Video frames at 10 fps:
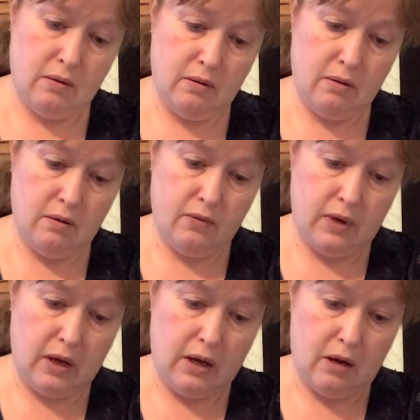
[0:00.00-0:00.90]
Oh, if I
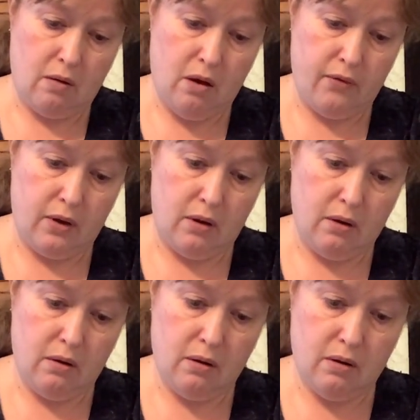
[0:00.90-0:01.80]
can get it off of
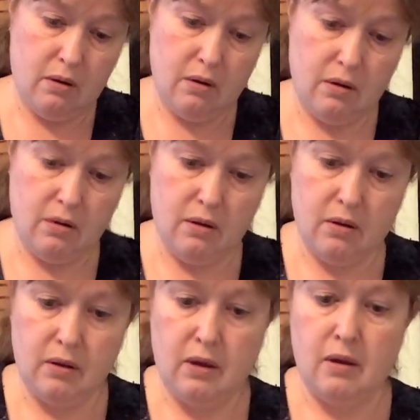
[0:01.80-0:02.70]
here.
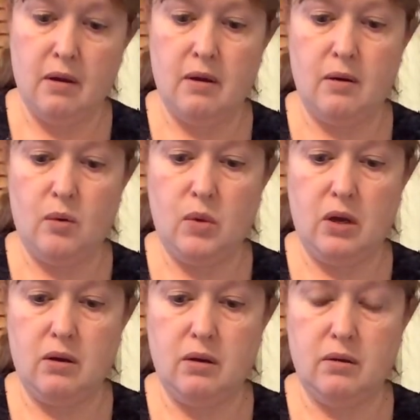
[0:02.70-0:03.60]
Oh my
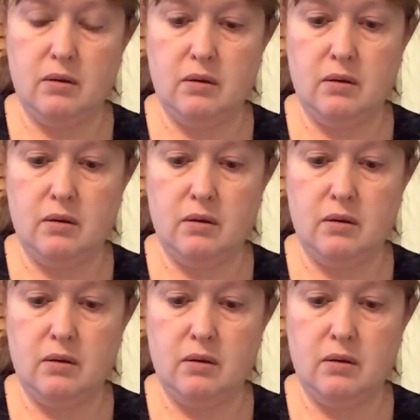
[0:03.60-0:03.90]
goodness.